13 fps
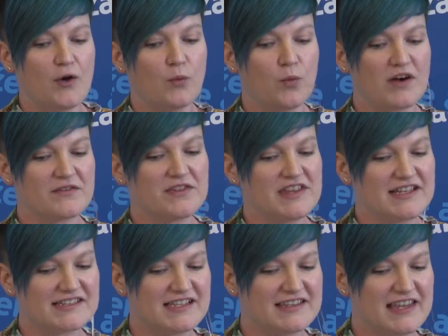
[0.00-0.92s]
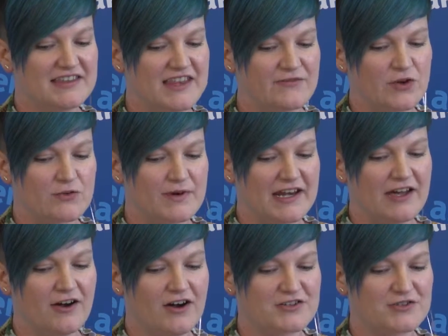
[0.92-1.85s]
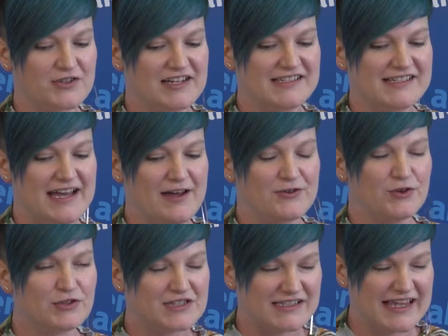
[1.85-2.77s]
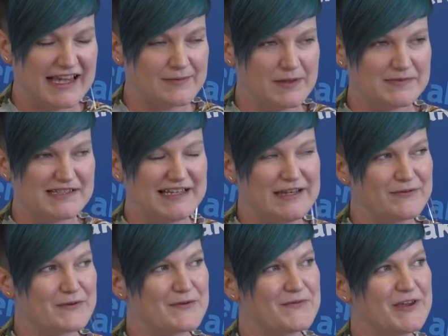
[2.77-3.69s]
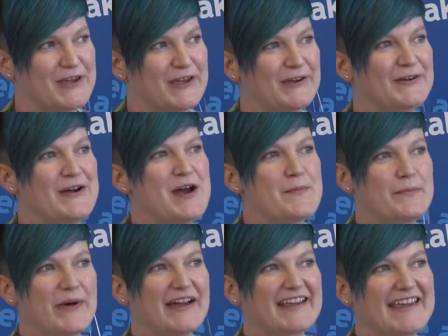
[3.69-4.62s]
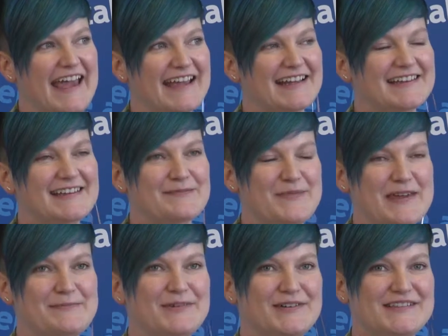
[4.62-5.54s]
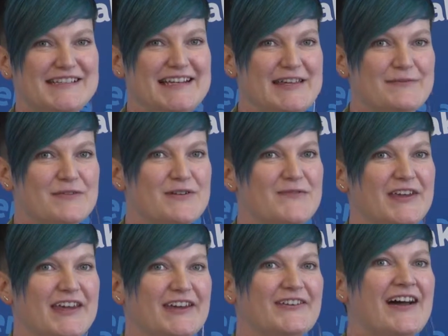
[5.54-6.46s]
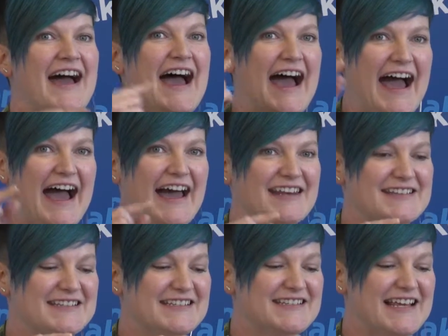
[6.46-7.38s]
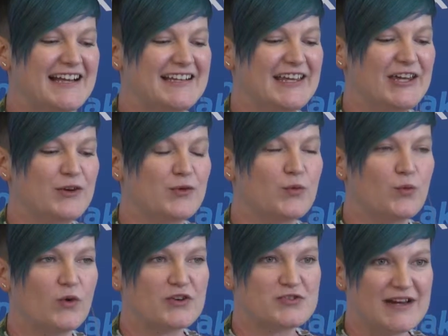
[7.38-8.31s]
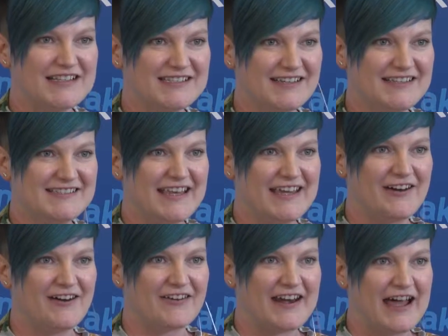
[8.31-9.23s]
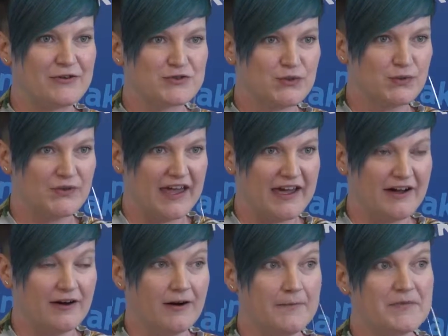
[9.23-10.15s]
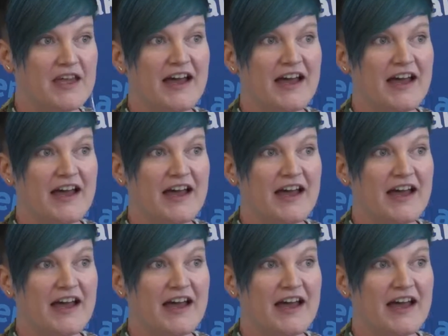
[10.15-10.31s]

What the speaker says: One of the things that they've gone really hard on is not just getting people to leave a review, but getting people to leave a review and tell you what dress size they are and how tall they are.